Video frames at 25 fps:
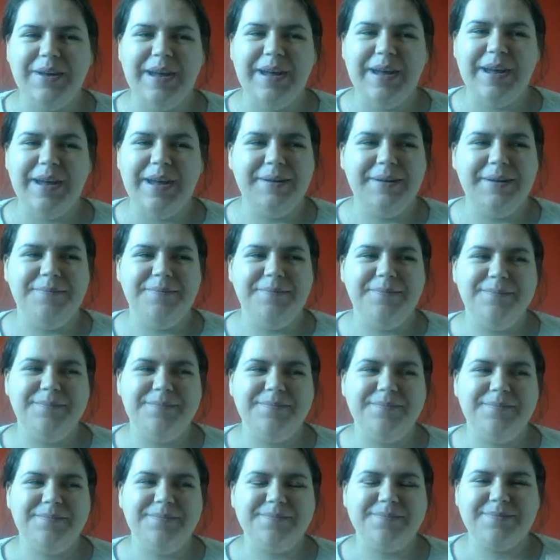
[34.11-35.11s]
um
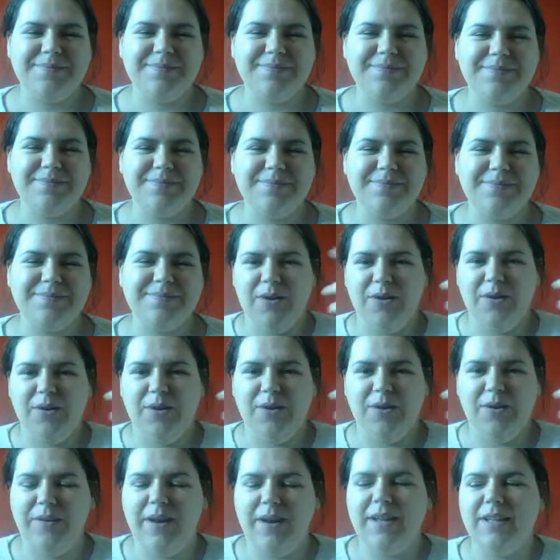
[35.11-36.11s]
her
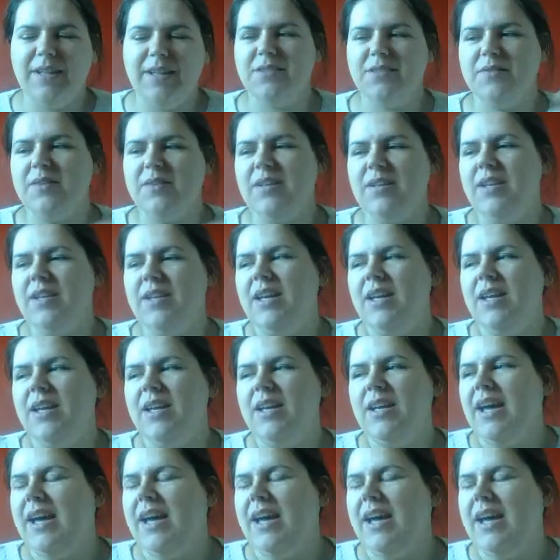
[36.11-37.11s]
fans of it
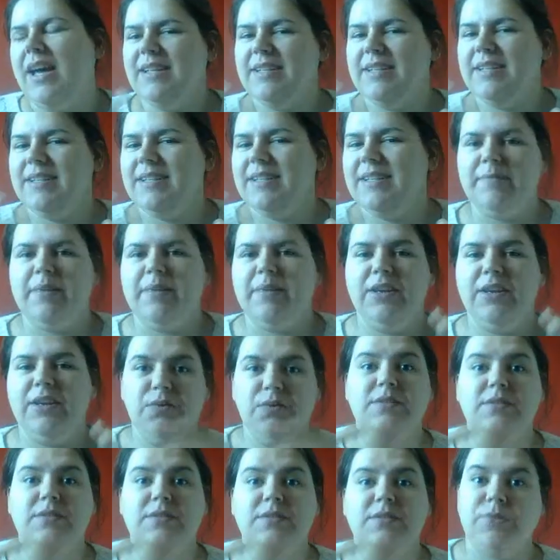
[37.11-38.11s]
and ask them like, no,
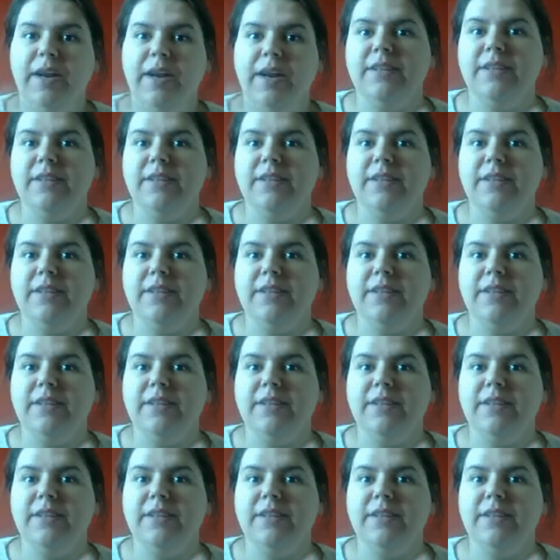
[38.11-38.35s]
is this right?